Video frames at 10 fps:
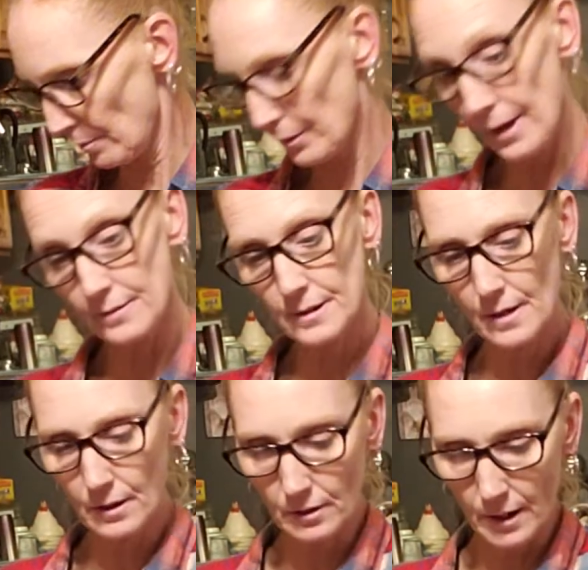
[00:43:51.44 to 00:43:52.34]
I'm pronouncing
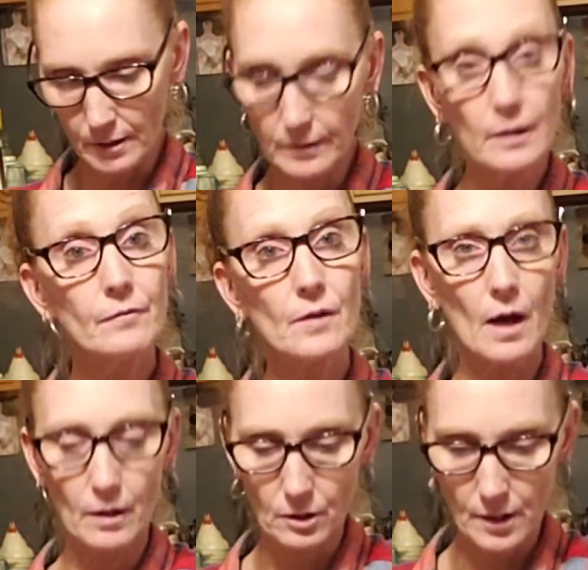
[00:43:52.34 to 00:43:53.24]
that correctly. If
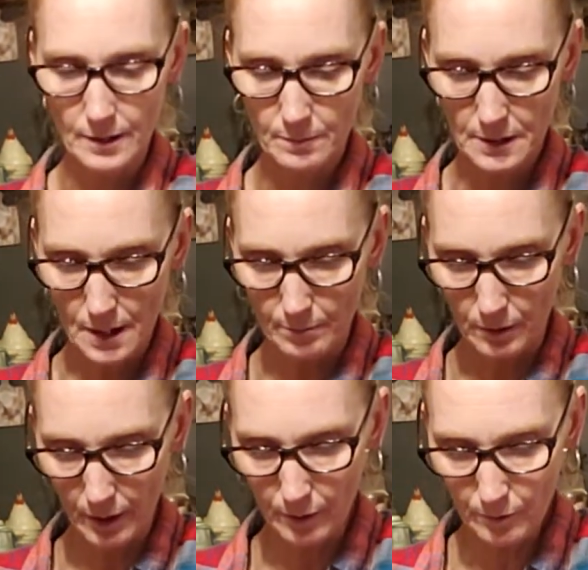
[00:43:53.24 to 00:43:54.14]
not, correct me down
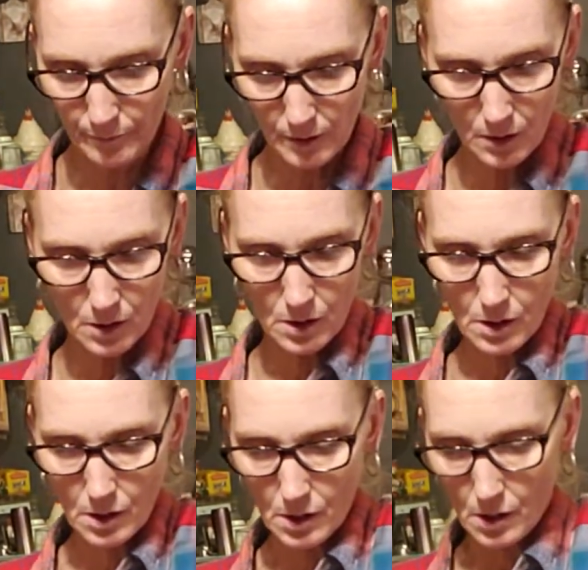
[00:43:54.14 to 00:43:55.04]
below.
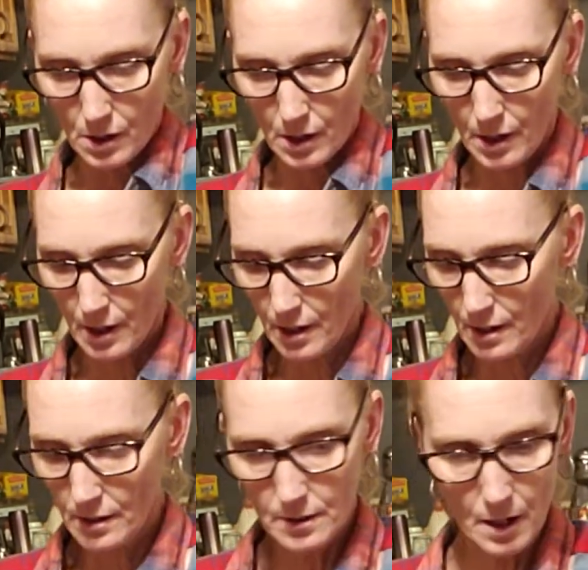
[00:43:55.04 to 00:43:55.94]

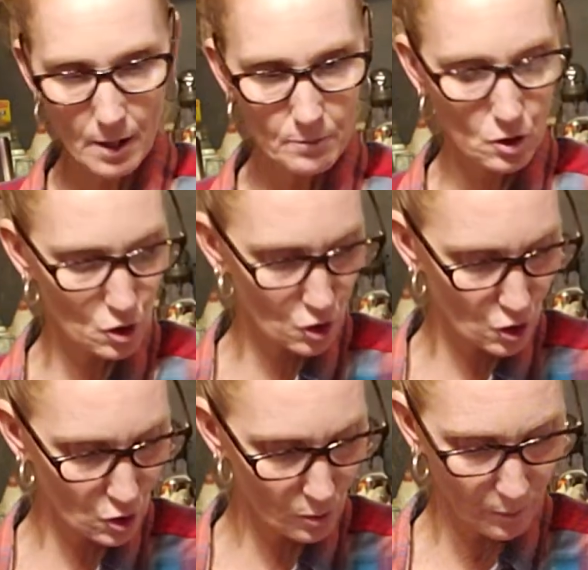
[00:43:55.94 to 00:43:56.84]
And I'm
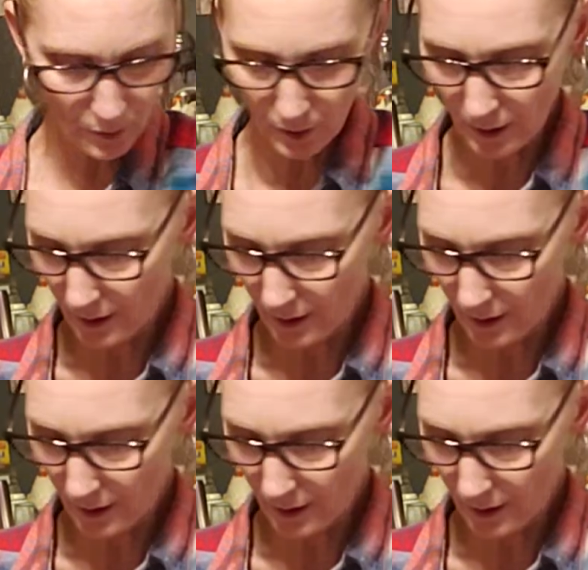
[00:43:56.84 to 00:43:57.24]
super